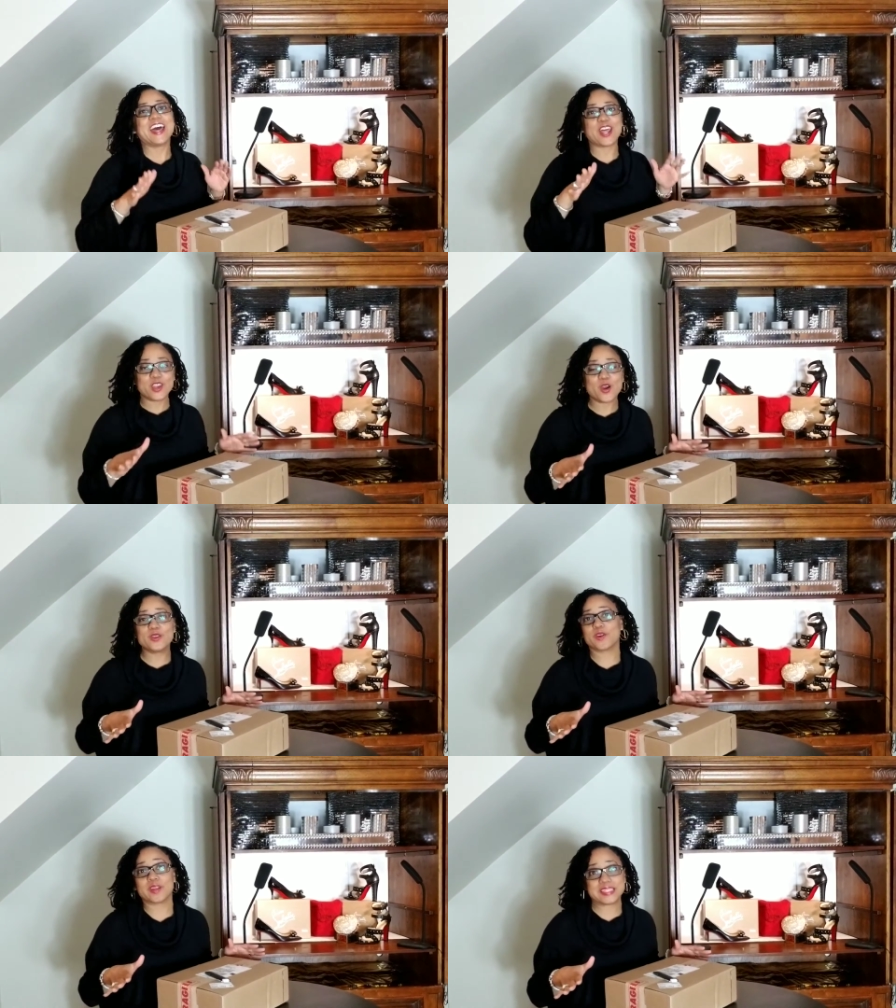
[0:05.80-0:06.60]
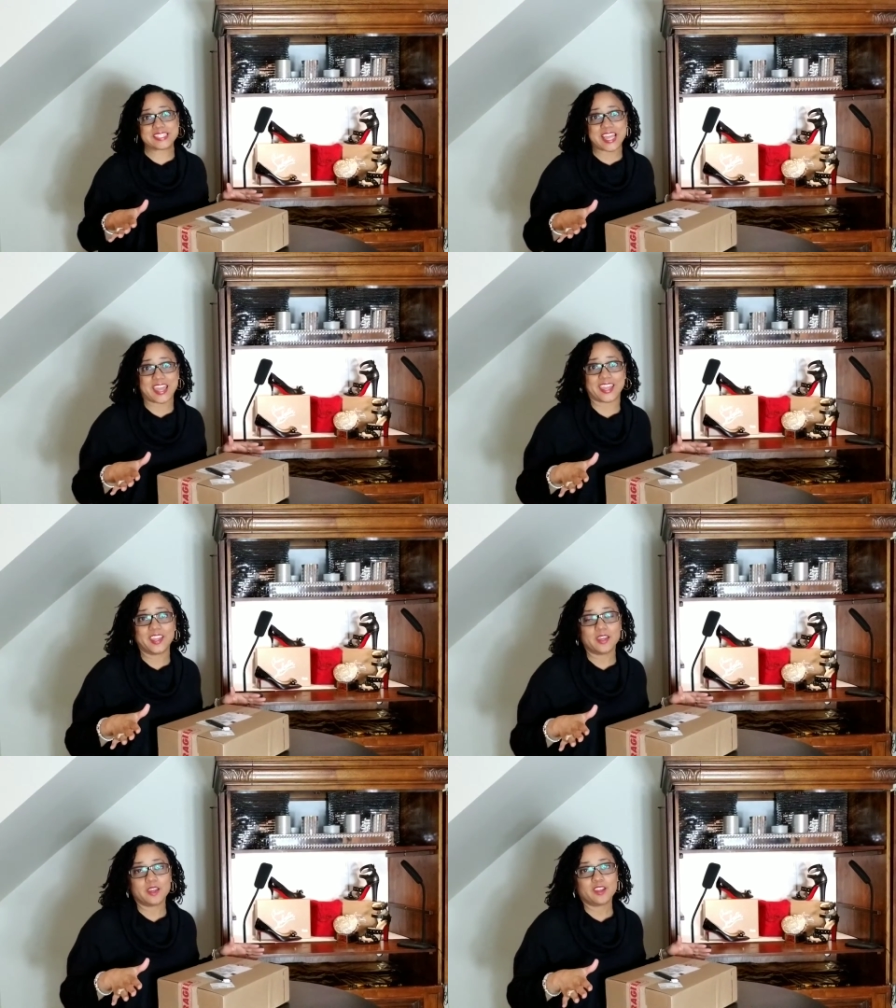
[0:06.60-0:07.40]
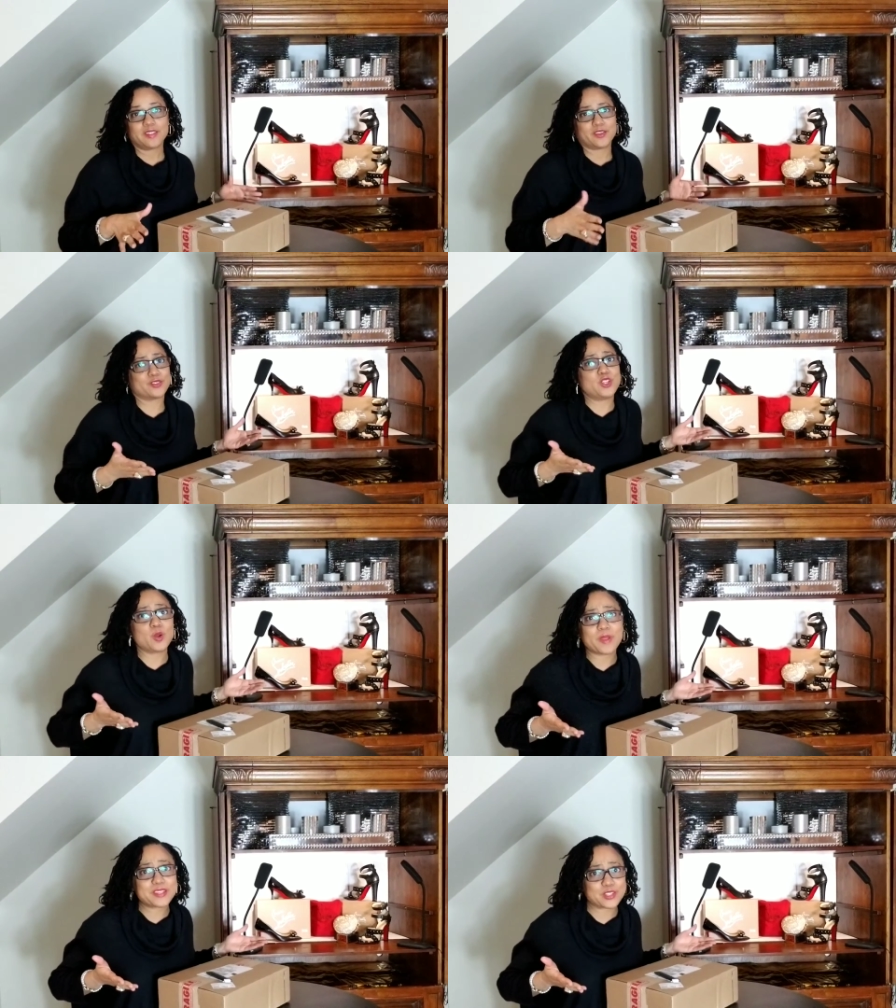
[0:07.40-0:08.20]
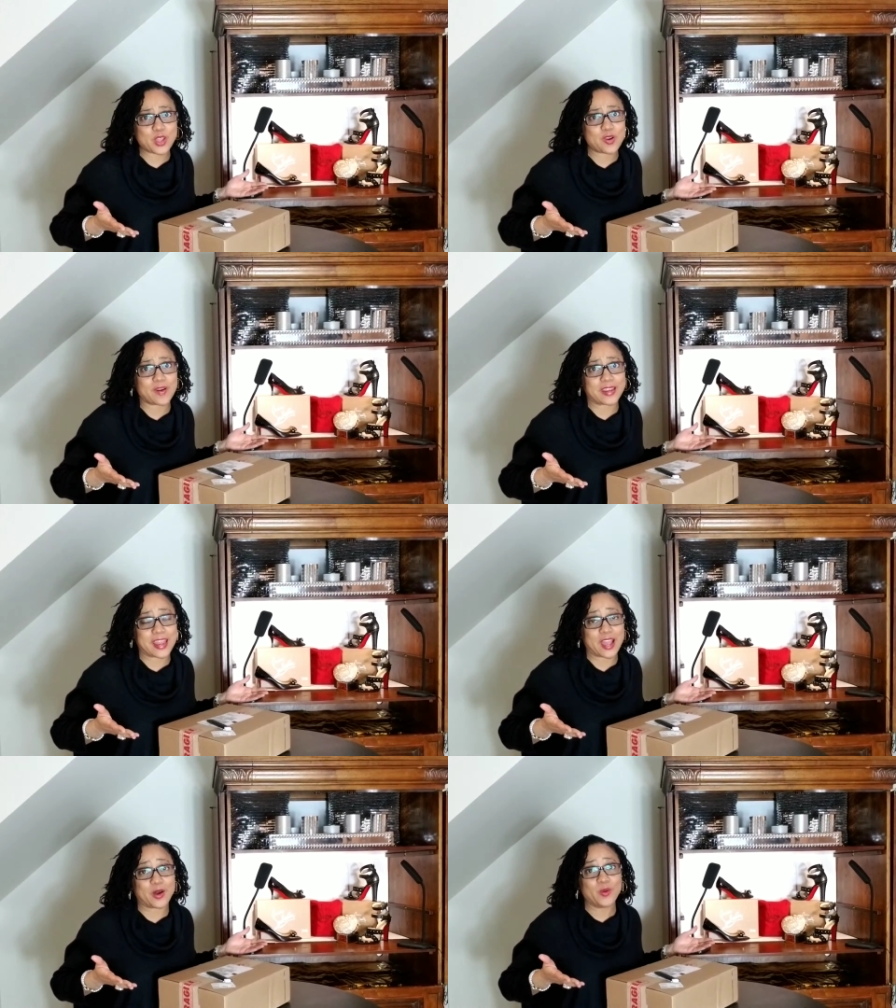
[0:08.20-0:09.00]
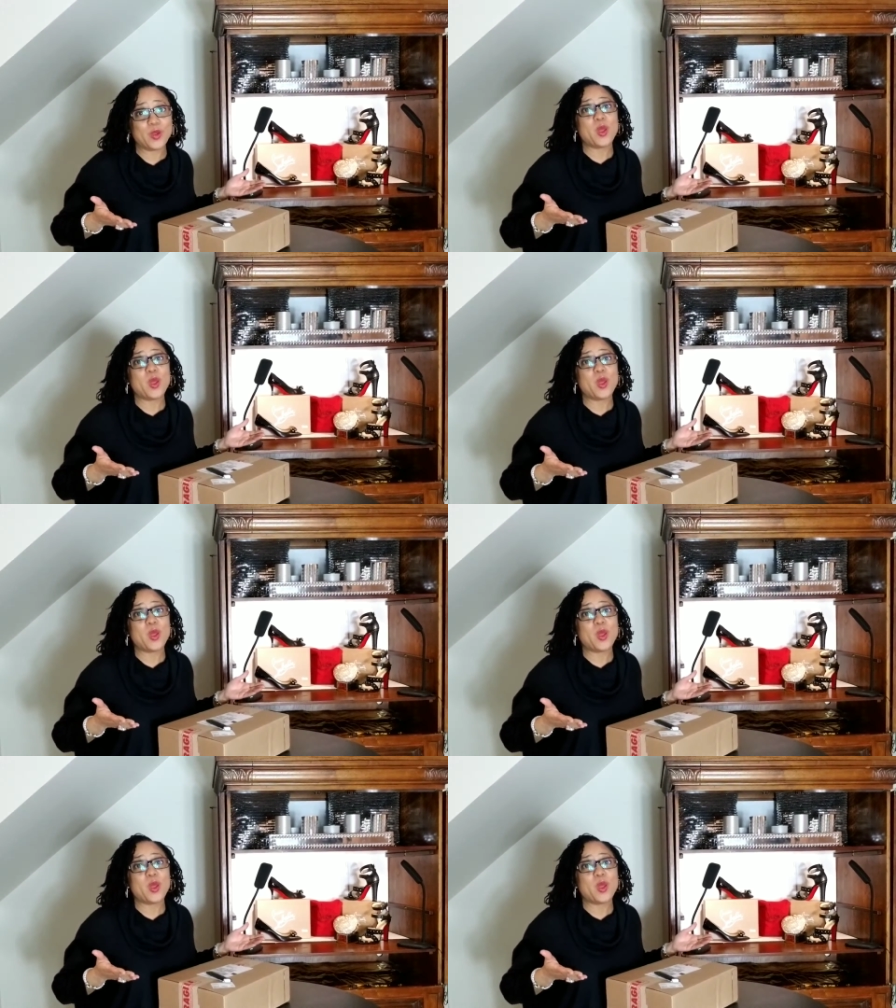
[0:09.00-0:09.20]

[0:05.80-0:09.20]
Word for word: And I know you're going to say, there's no place to go right now.